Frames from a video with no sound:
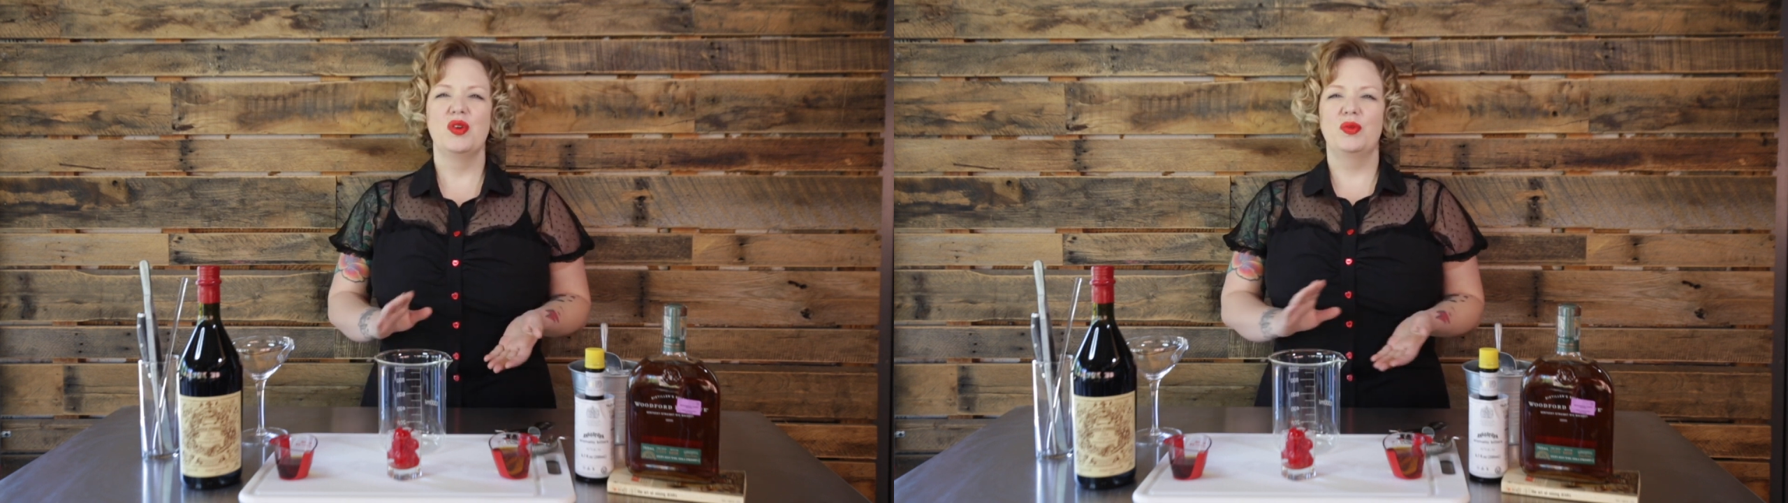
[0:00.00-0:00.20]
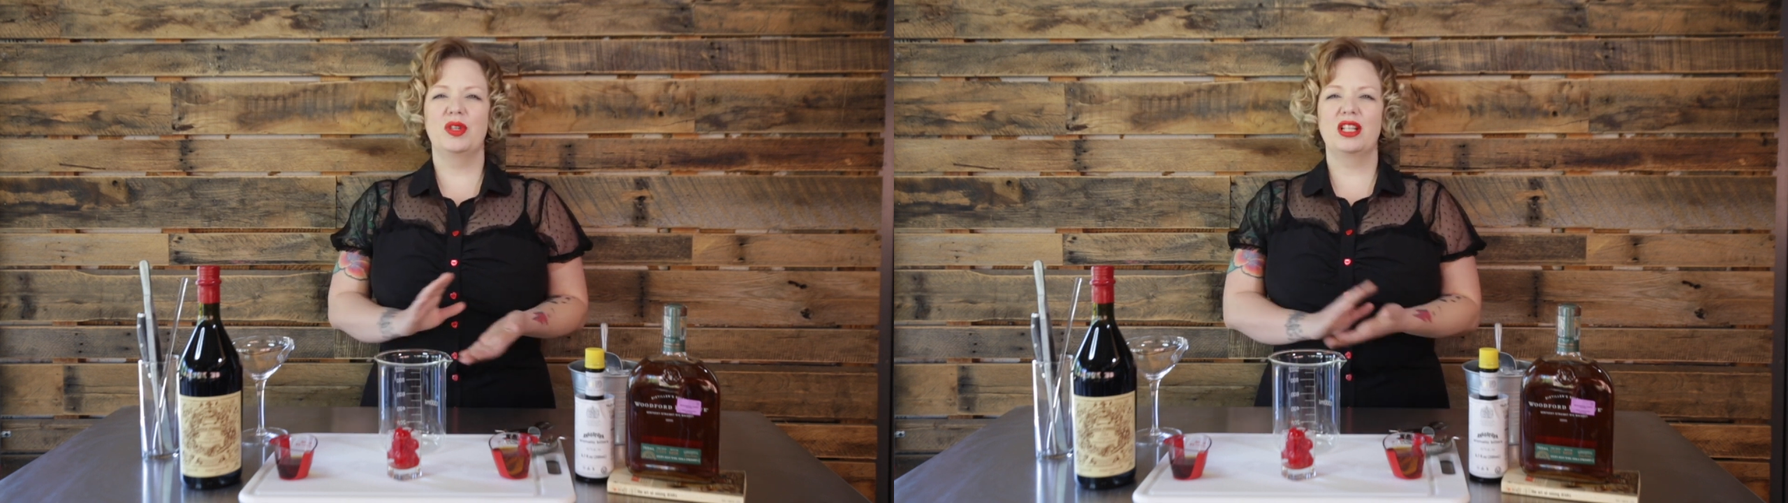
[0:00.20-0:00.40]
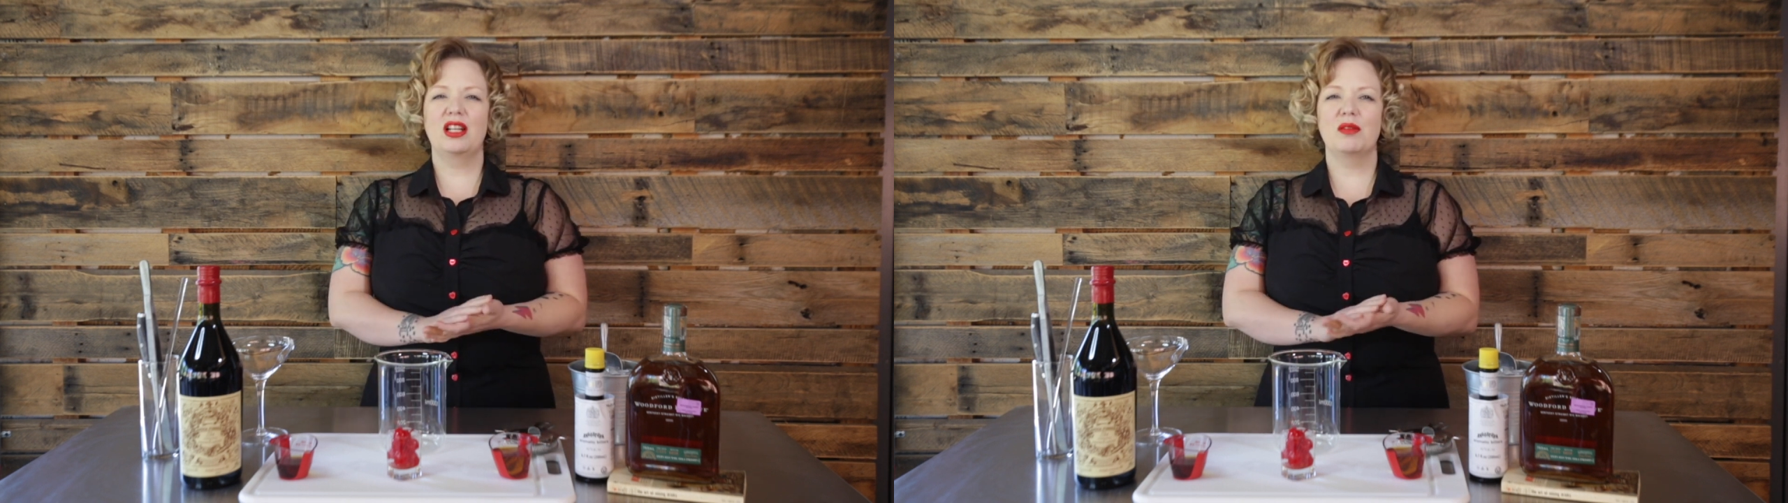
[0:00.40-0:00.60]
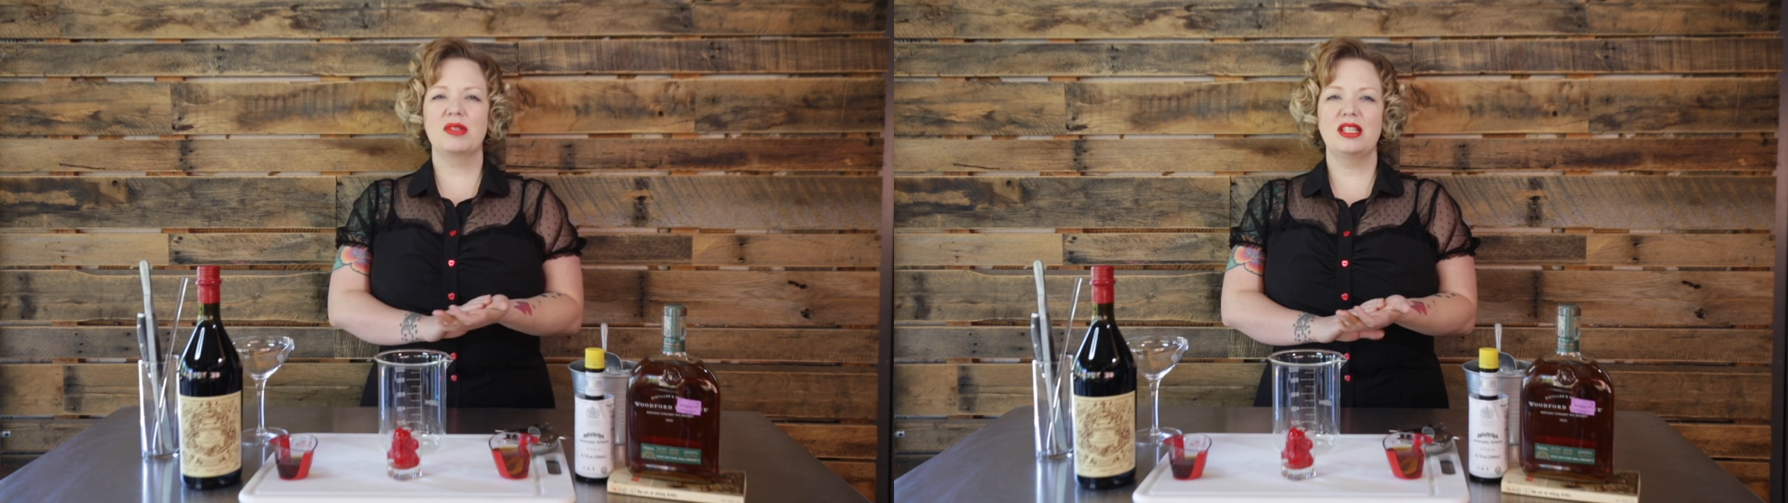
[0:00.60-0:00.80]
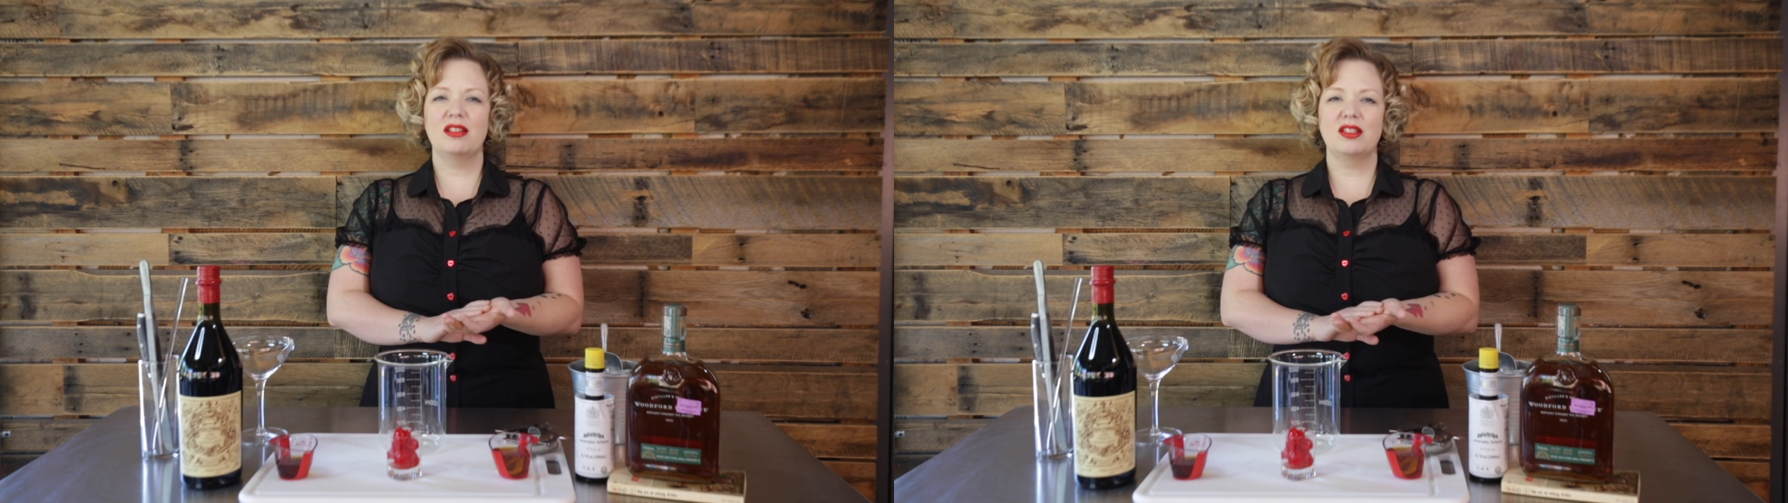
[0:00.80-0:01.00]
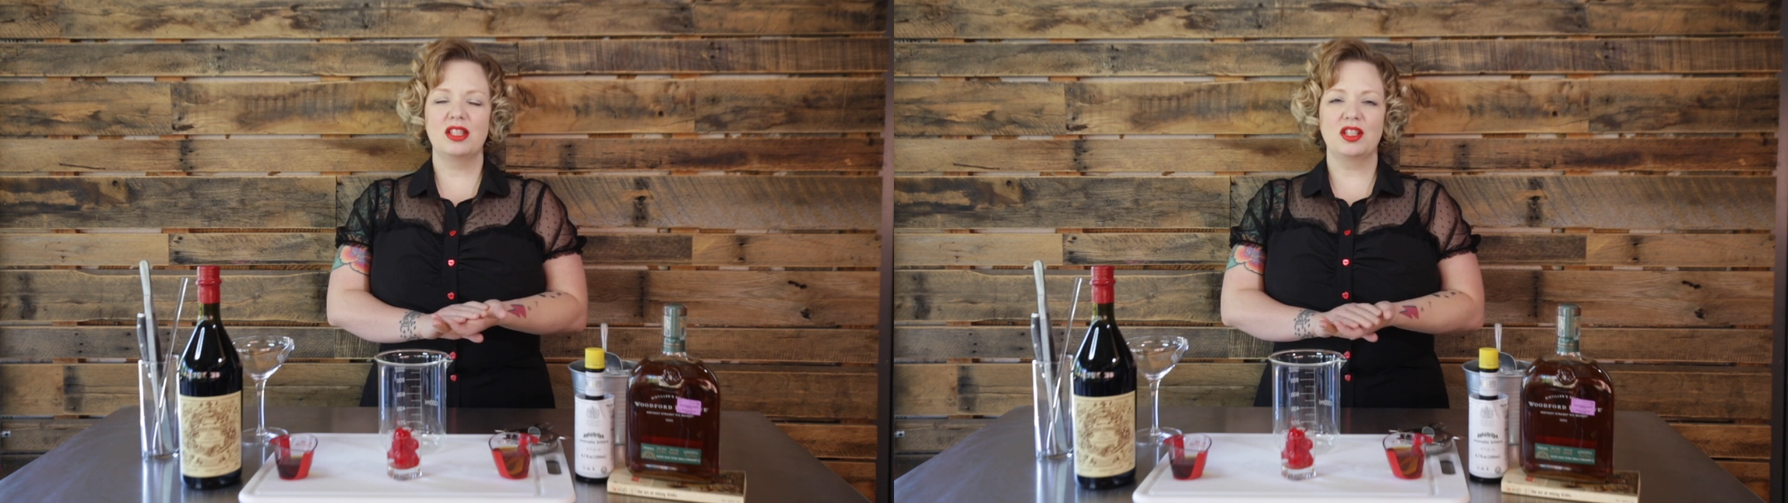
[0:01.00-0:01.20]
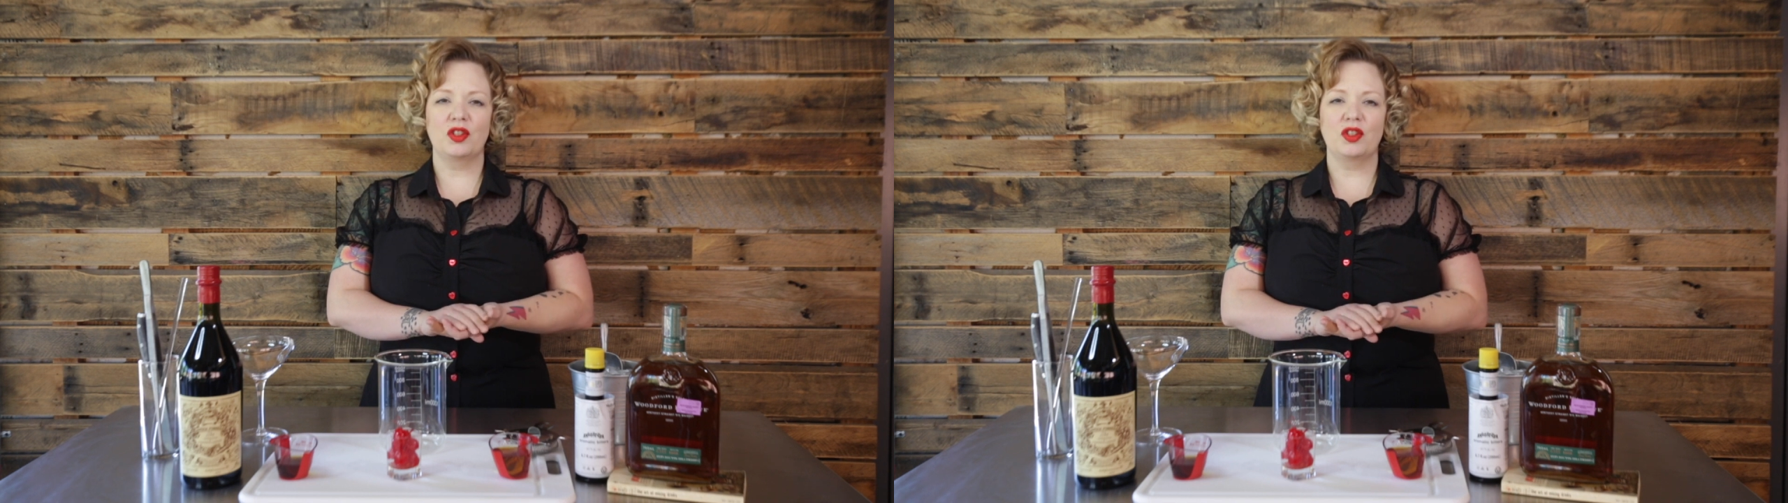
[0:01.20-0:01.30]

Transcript: When it comes down to the